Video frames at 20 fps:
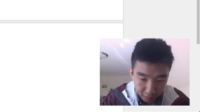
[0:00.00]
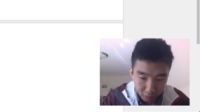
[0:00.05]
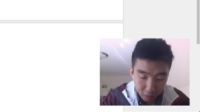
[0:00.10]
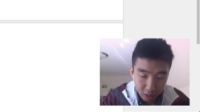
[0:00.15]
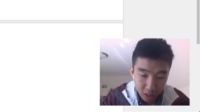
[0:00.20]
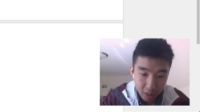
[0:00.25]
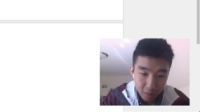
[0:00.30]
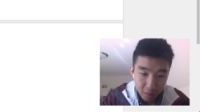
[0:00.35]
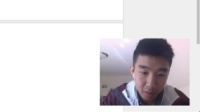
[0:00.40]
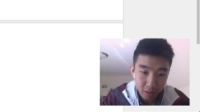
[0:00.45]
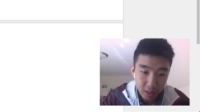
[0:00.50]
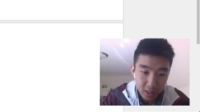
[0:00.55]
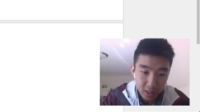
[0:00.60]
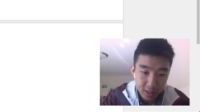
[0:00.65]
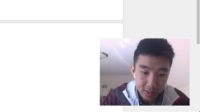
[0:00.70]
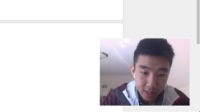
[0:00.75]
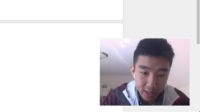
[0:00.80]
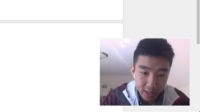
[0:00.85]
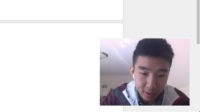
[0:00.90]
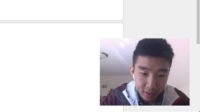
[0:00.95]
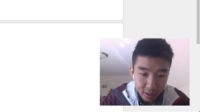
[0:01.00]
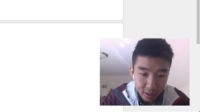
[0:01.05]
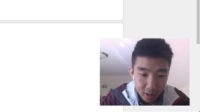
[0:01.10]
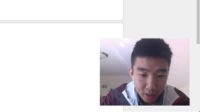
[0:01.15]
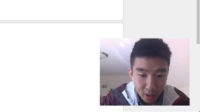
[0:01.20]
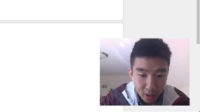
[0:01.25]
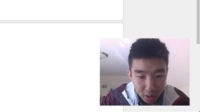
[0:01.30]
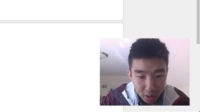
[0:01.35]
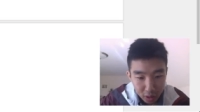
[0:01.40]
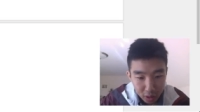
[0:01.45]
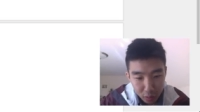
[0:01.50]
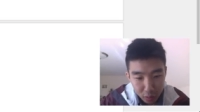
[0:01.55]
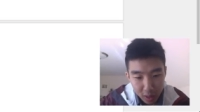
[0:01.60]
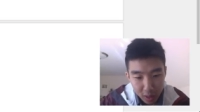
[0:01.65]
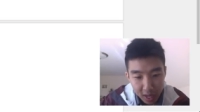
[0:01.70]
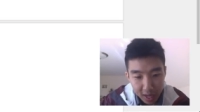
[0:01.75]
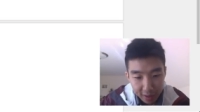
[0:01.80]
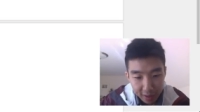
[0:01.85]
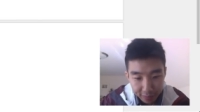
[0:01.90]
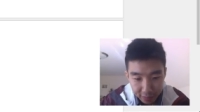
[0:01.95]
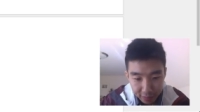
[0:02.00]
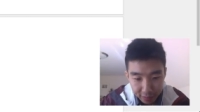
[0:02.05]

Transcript: programmer is that you have